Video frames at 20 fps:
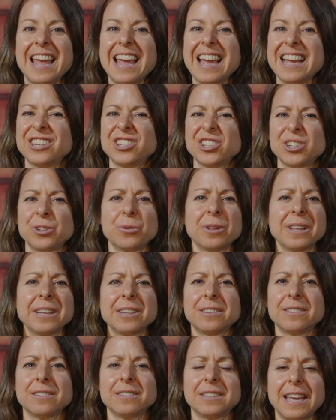and
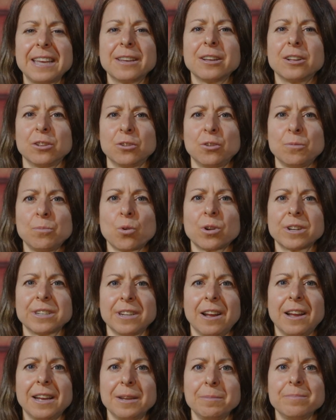generally take a little more
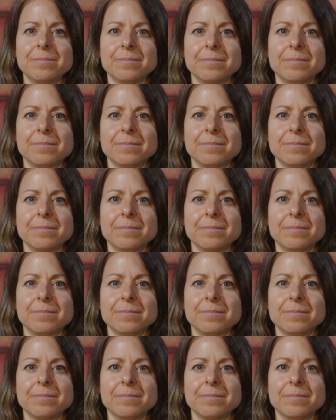time.